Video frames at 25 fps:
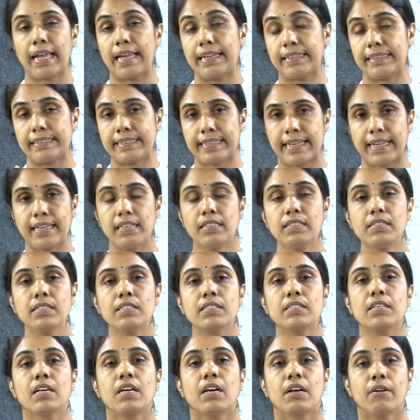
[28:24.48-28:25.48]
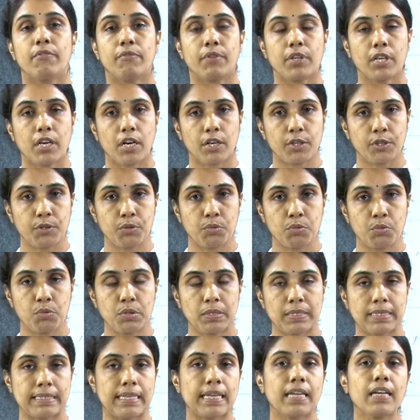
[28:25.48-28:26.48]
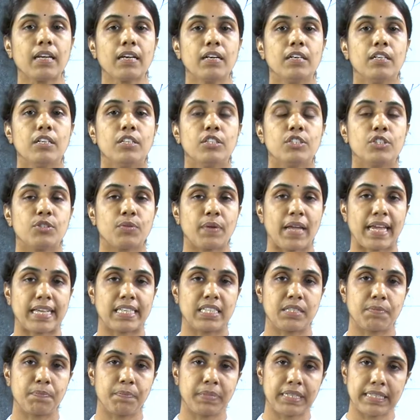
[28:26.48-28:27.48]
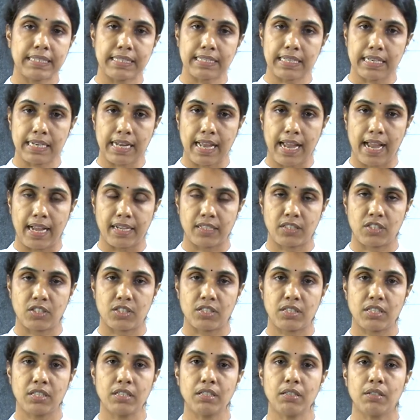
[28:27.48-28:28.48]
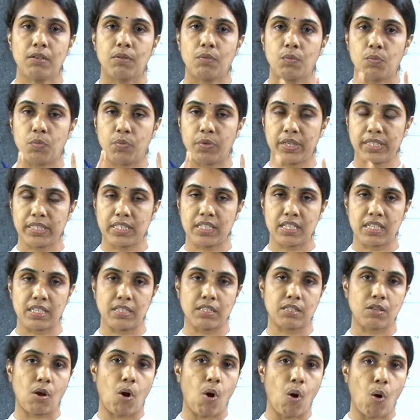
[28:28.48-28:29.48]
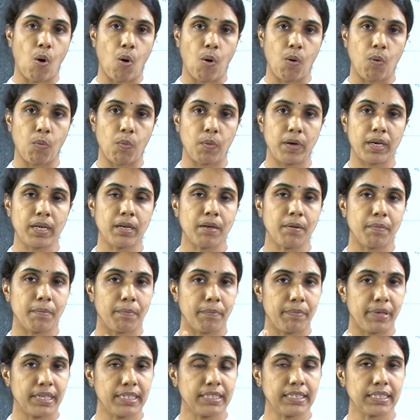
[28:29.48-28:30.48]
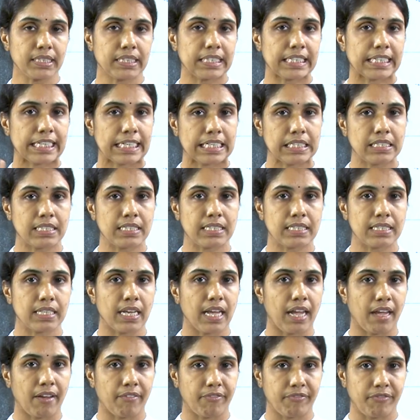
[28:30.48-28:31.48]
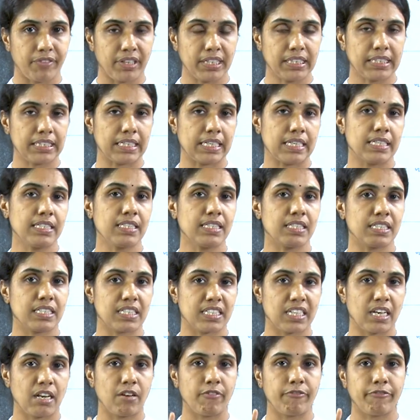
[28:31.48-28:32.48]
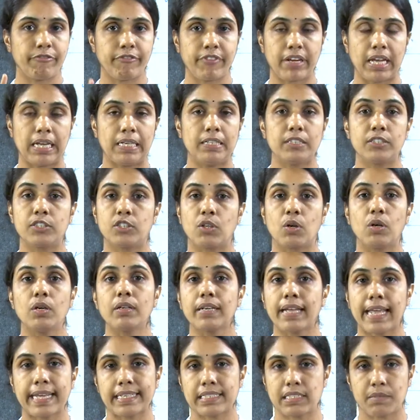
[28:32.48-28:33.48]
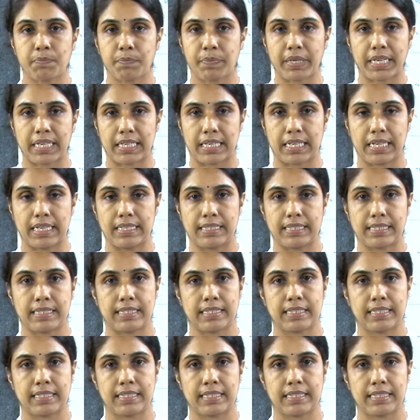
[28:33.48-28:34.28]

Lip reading: tense we are using to express an action which is over, but its effect is still felt or experienced.